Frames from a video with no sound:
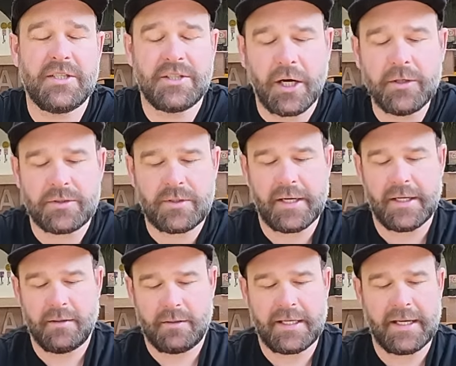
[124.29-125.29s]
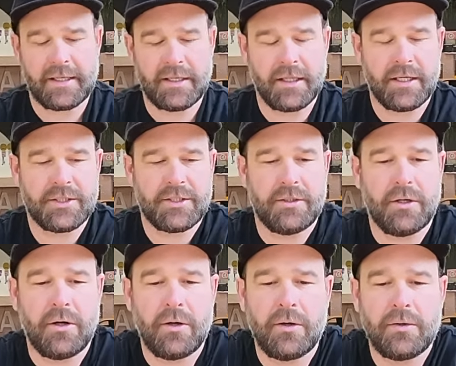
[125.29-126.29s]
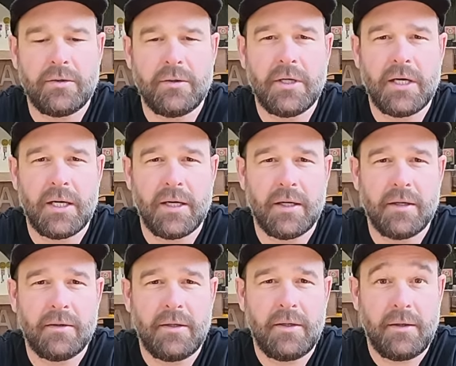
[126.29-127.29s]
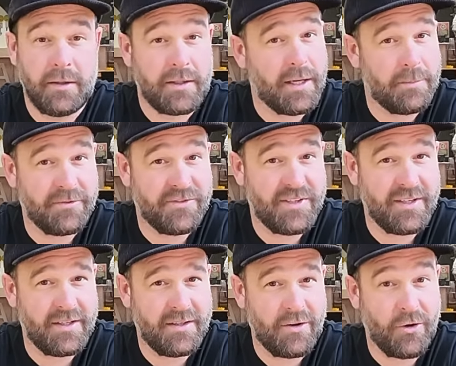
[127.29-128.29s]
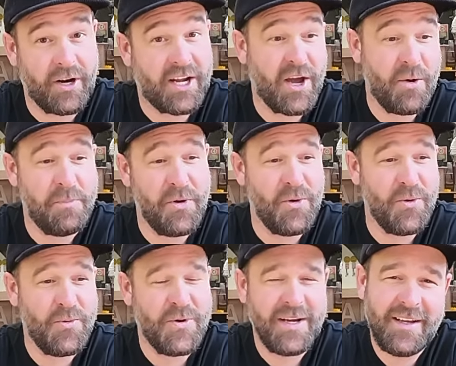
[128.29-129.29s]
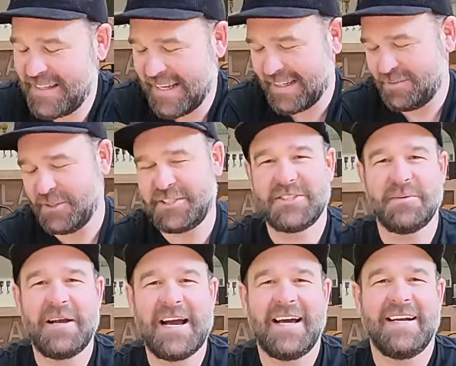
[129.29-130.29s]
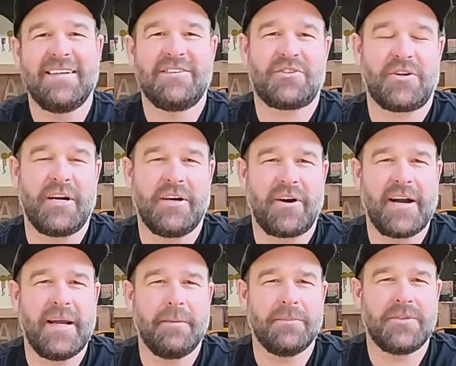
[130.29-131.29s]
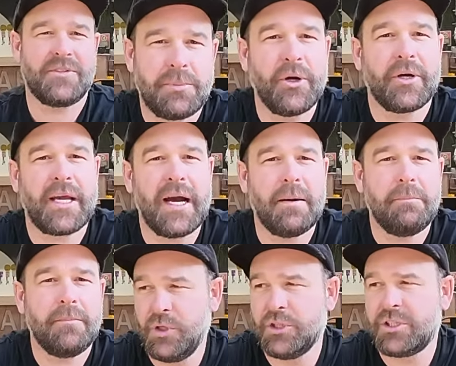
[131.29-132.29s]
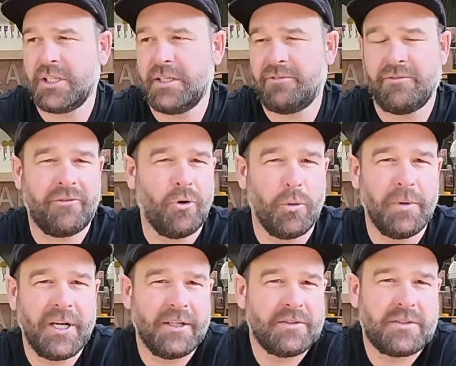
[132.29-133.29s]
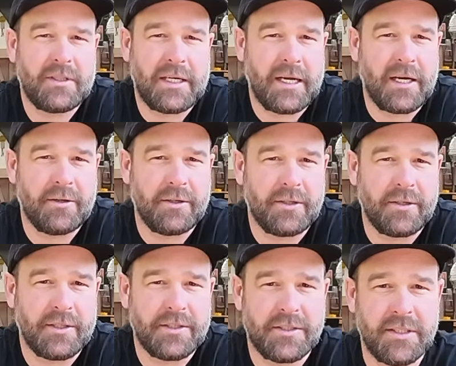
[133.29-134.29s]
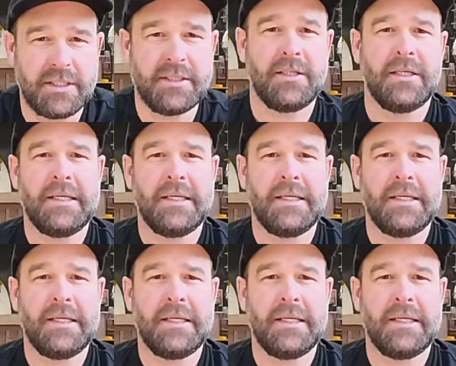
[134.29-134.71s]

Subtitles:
a dose rate calculation on a cup of tea, or a cuppo, which is about 3 grams per cup, usually for 4 minutes at 100 degrees C.